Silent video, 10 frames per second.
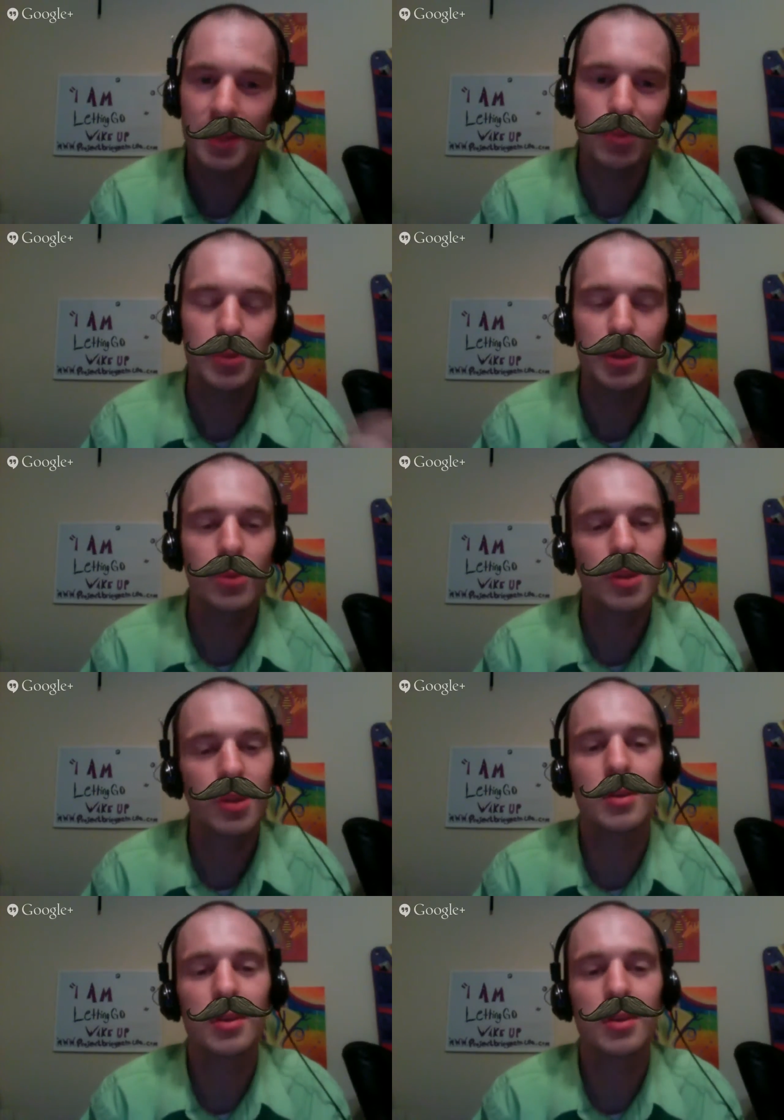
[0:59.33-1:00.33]
puts me in a
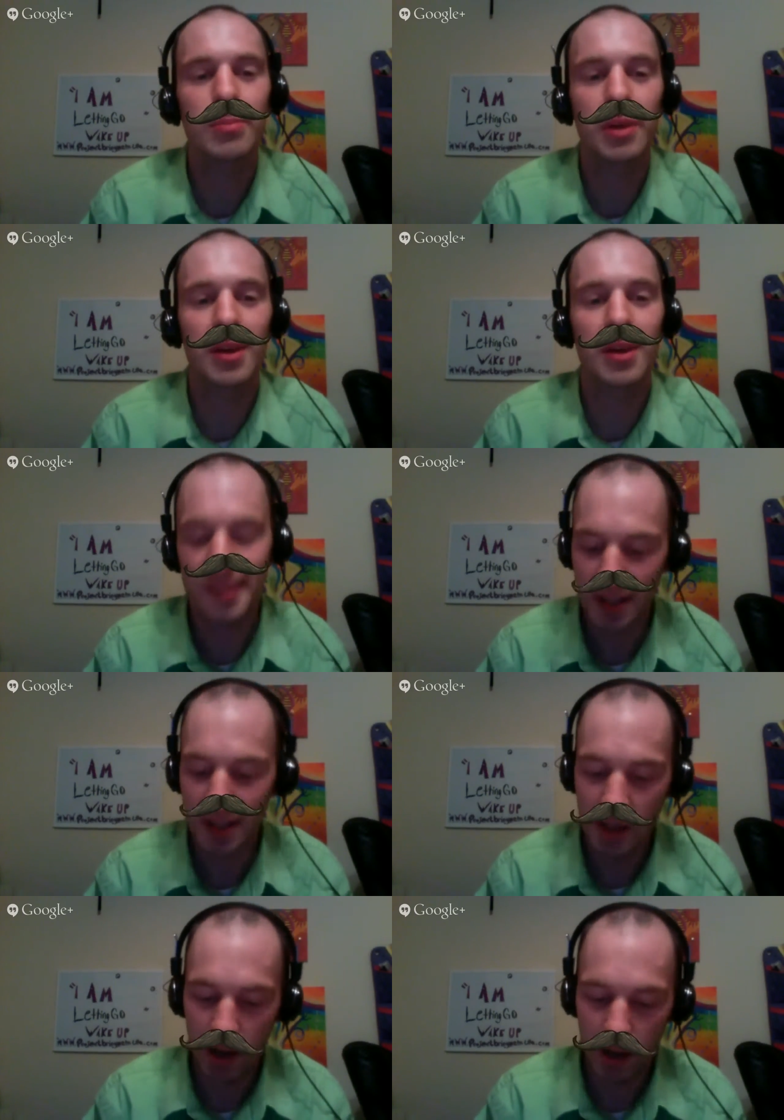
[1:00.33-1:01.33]
really good place.
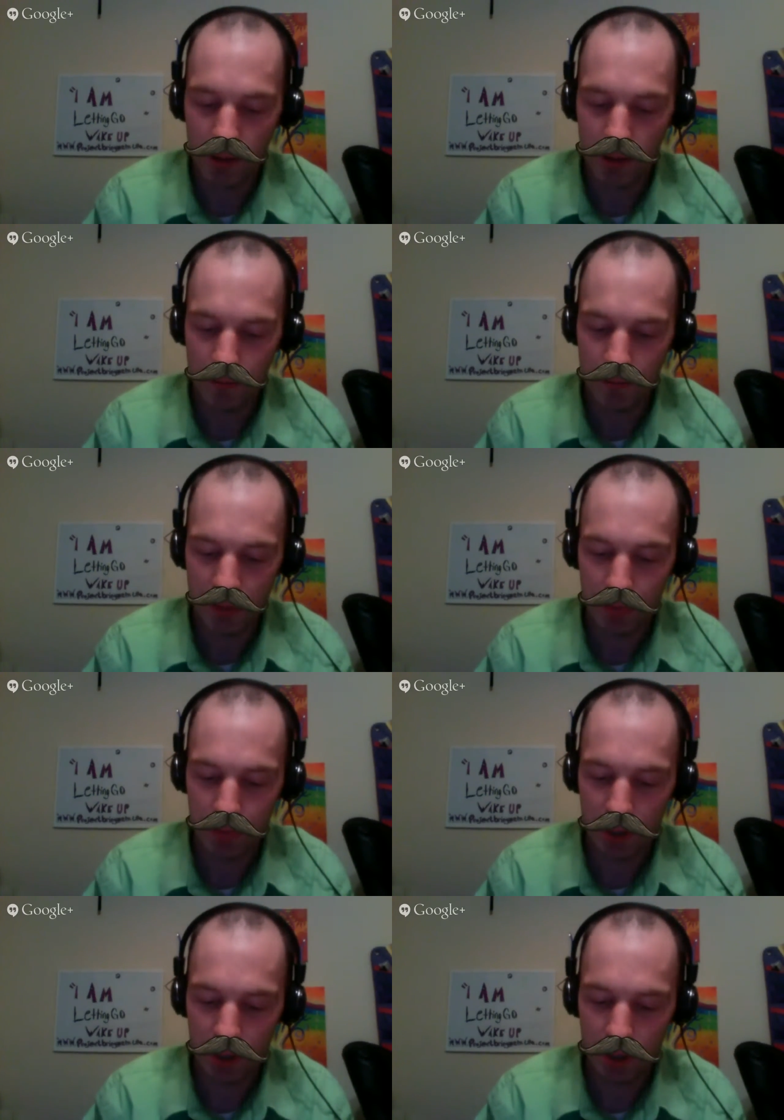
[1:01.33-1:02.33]
Um,
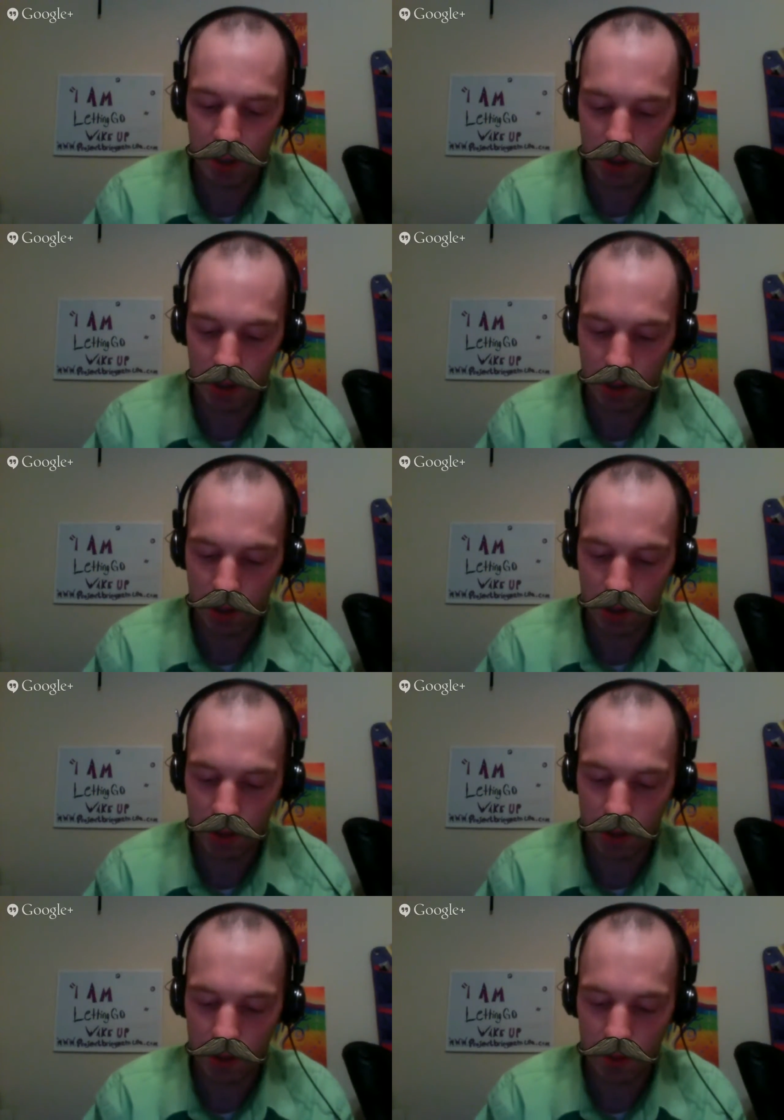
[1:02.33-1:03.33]
but uh,
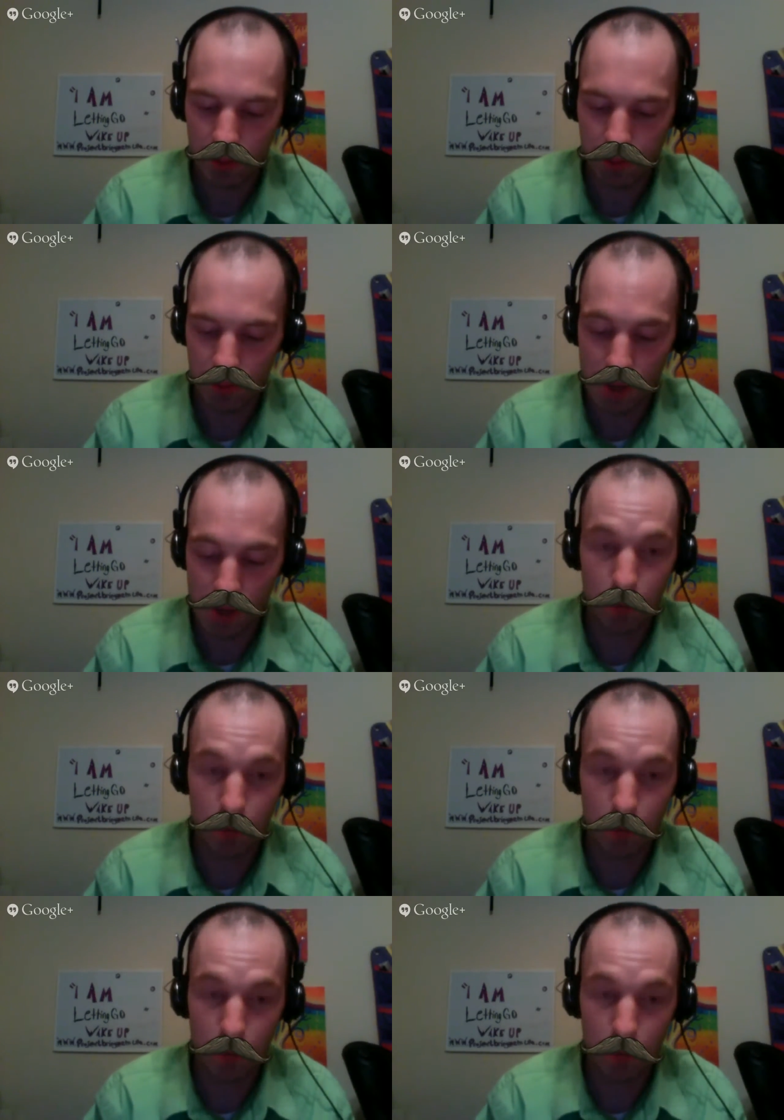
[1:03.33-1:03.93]
another